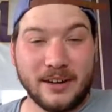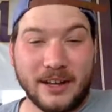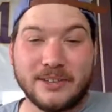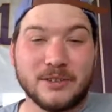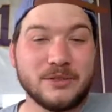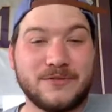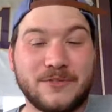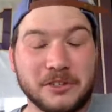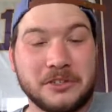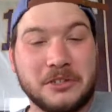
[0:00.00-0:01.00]
That's who's
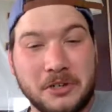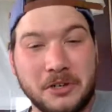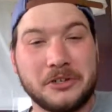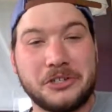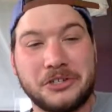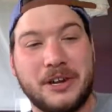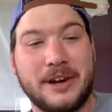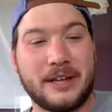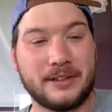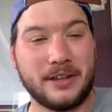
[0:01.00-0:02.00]
for sure shit yeah.
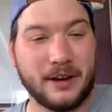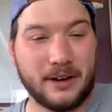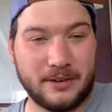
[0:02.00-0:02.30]
ain't there.